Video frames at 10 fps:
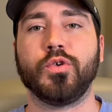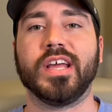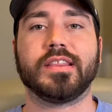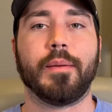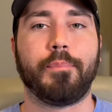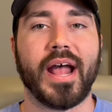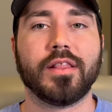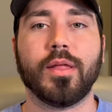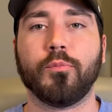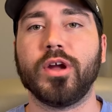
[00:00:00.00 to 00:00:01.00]
get the
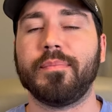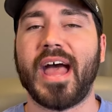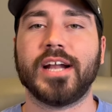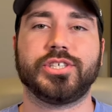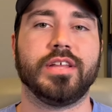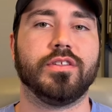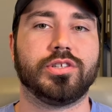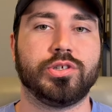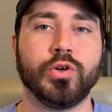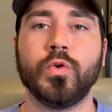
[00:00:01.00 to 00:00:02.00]
Bedlam rematch in the
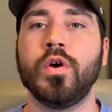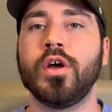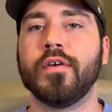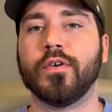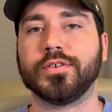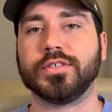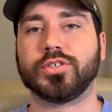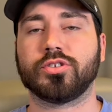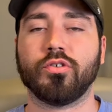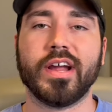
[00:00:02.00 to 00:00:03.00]

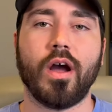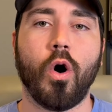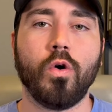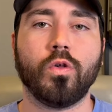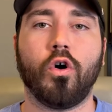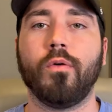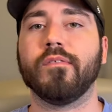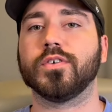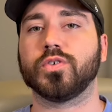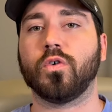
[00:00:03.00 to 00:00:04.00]
2-3, Oklahoma
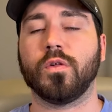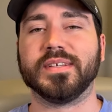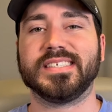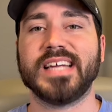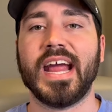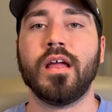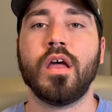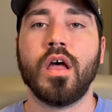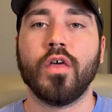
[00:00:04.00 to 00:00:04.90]
versus Oklahoma State.